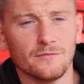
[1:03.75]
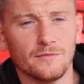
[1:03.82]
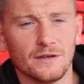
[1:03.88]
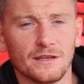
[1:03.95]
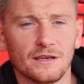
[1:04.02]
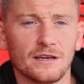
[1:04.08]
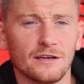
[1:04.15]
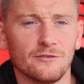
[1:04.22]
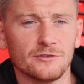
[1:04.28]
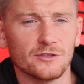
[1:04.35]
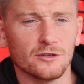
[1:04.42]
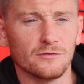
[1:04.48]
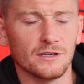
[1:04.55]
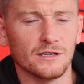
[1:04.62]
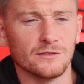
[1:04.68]
We had a great
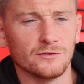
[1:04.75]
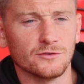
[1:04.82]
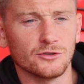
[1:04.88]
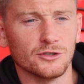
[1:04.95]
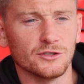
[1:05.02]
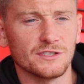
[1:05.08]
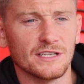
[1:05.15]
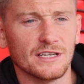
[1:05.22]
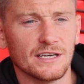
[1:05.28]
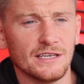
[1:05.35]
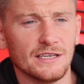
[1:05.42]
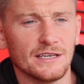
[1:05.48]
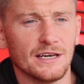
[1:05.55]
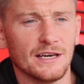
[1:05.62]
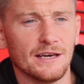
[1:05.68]
result there on Tuesday
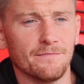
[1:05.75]
night.